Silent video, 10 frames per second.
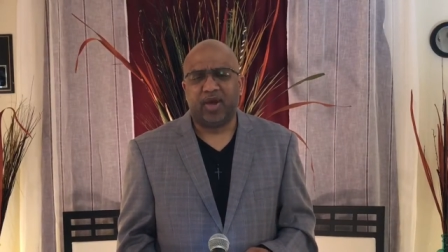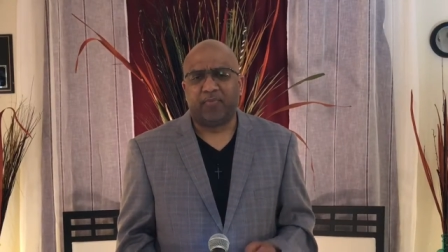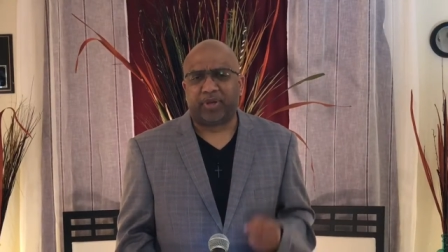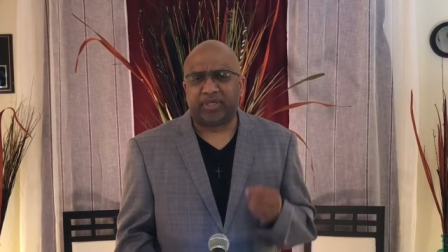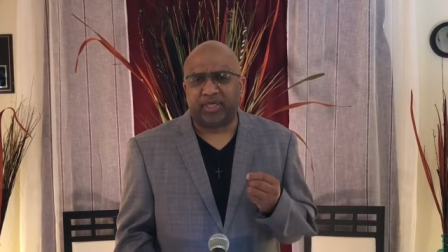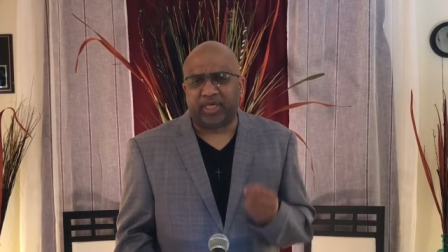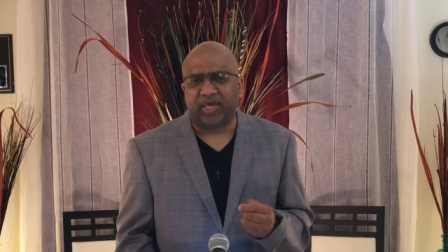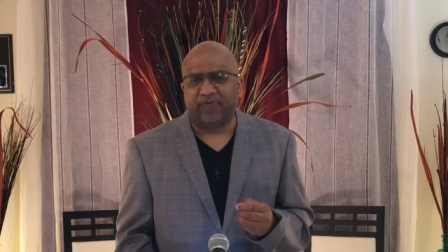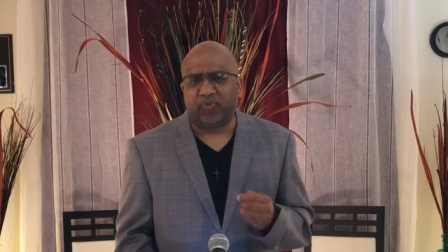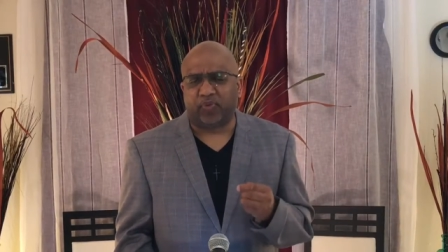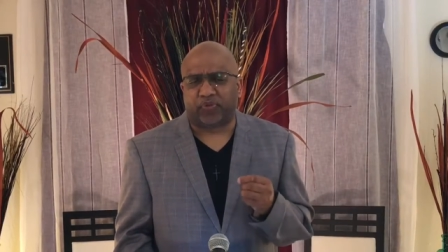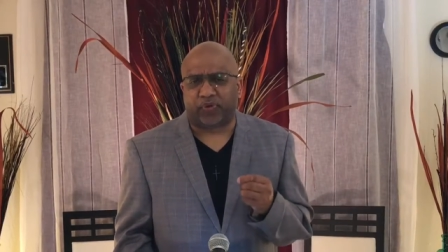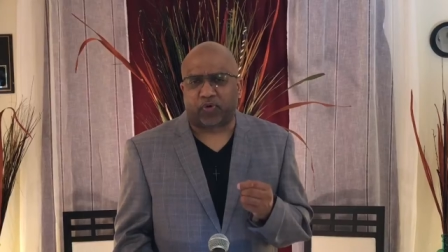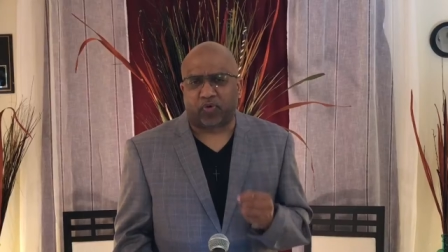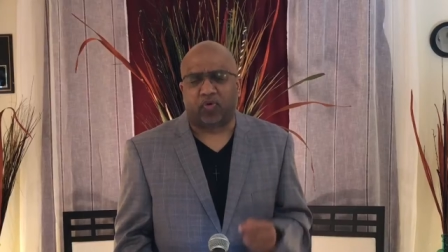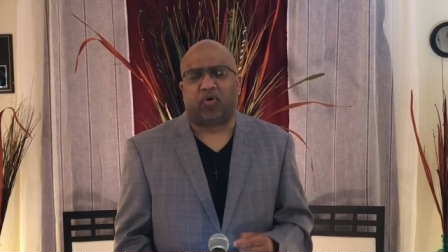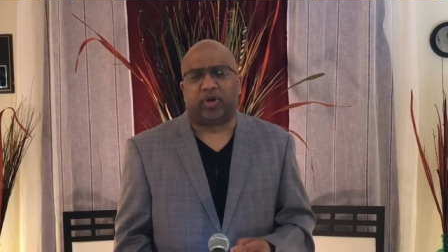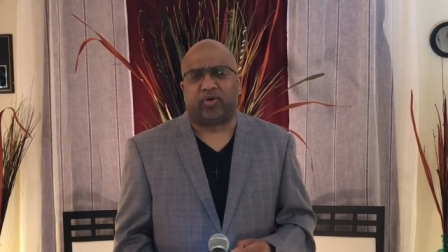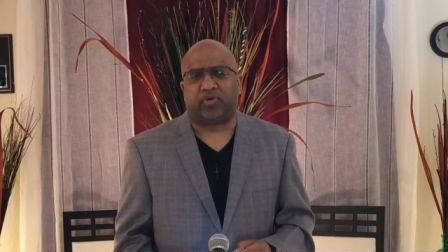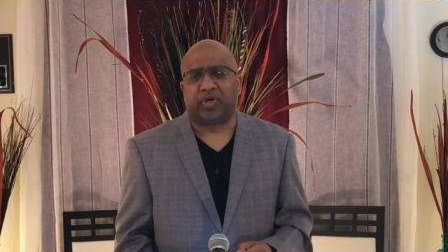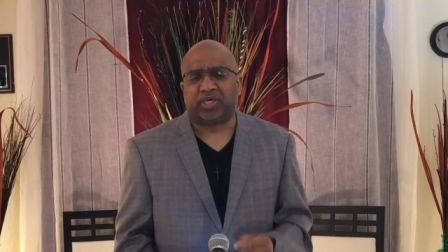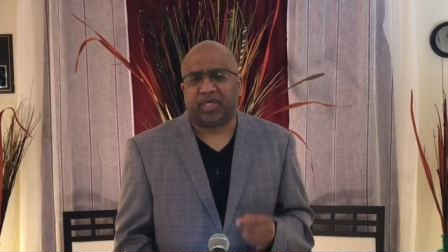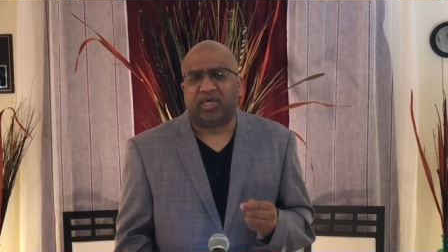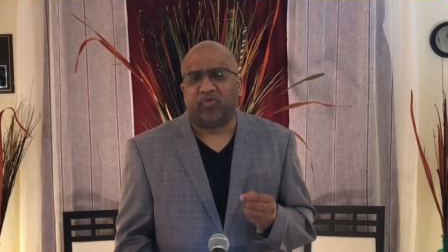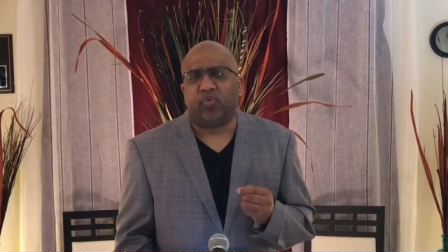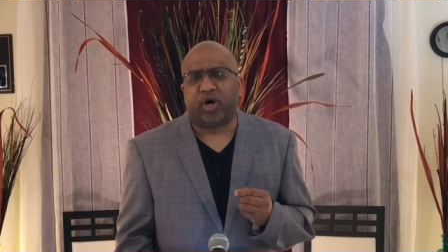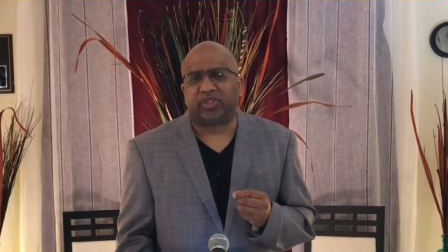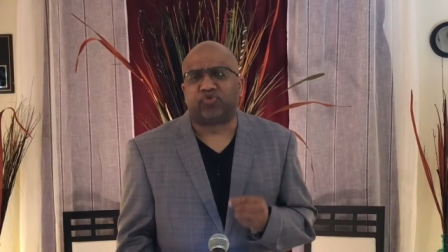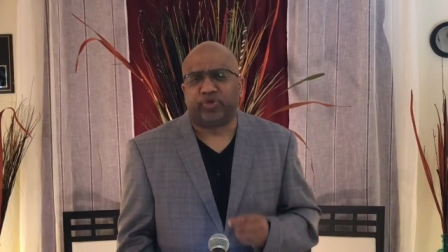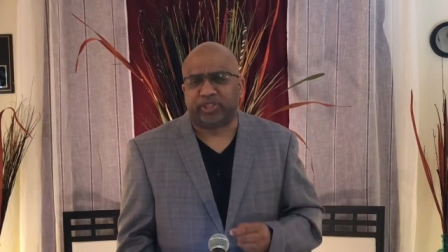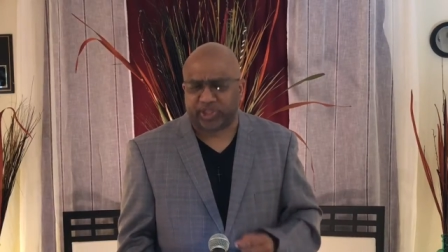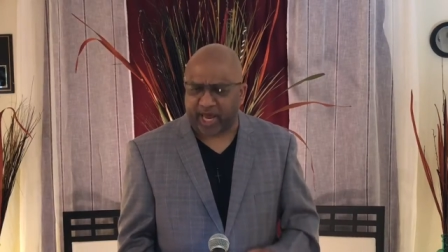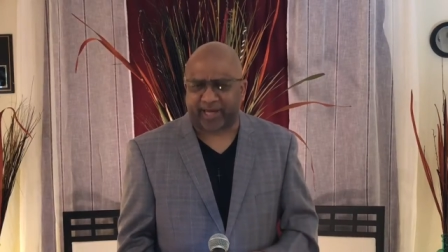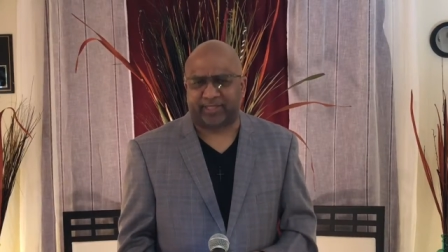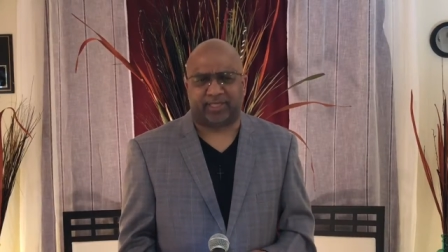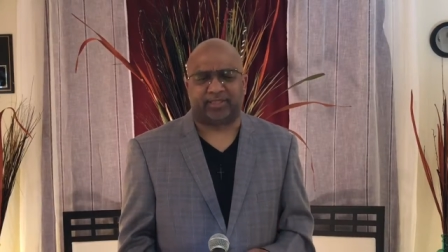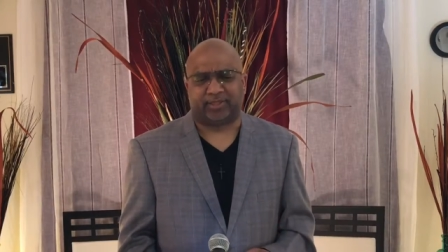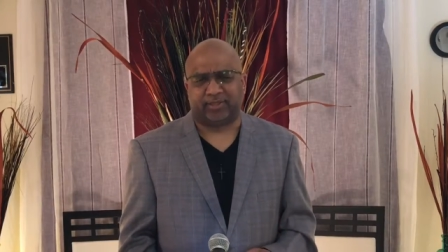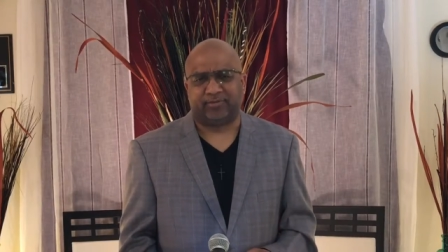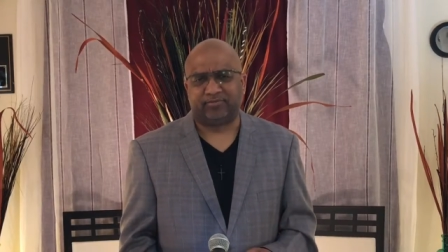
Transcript: But even with the oil, he was rejected.